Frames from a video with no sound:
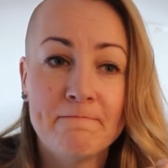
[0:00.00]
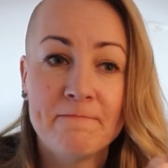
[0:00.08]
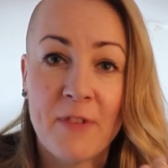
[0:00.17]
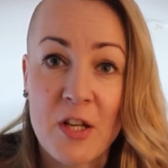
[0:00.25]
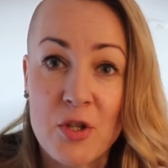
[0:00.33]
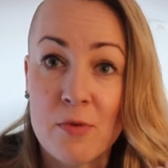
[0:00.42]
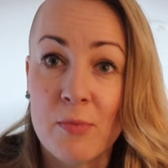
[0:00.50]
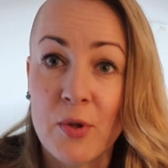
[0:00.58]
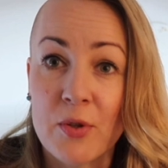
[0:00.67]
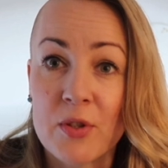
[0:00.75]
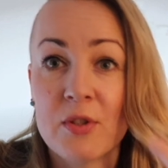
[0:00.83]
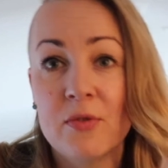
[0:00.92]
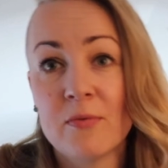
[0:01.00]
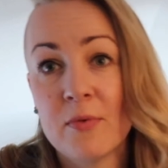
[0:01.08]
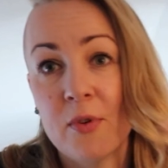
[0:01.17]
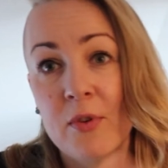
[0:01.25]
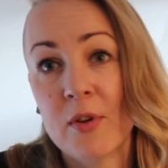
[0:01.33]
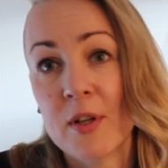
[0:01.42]
fiction books
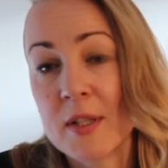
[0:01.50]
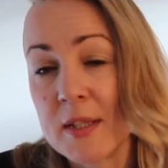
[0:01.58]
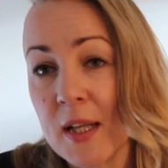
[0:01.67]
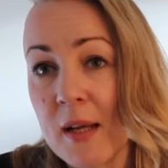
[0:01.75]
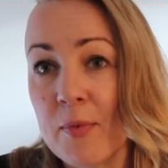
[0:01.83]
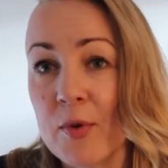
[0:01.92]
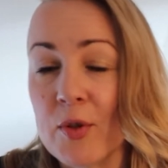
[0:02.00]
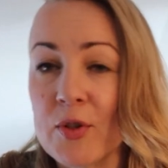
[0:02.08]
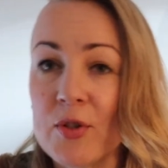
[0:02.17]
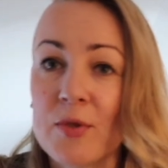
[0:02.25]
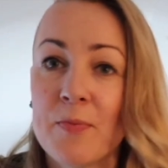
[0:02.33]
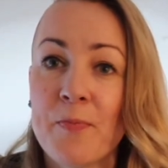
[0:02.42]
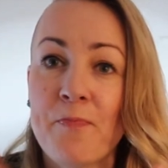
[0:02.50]
or study books,